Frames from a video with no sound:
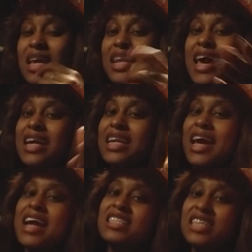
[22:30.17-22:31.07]
that can
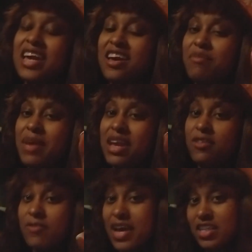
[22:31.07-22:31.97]
actually have bad
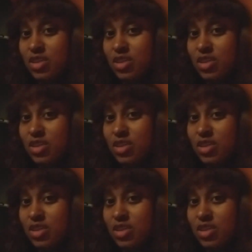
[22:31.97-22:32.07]
effects